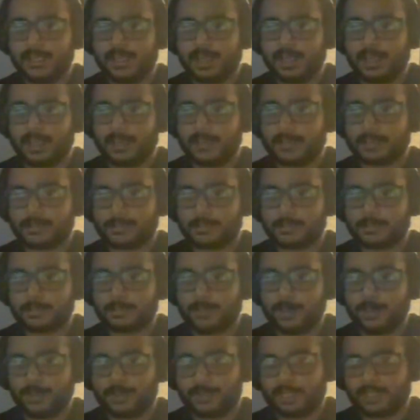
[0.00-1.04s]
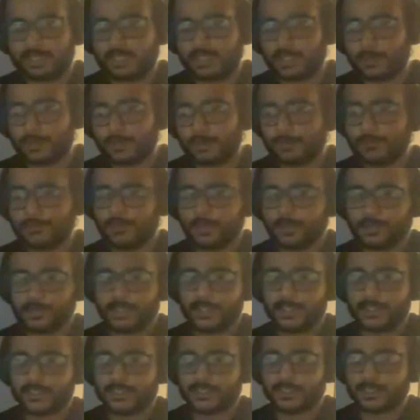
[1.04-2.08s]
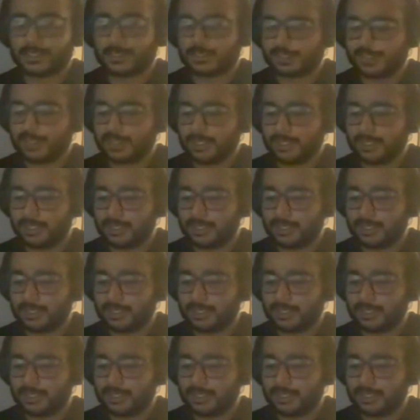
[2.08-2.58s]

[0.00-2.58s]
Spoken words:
And what you can learn from founders is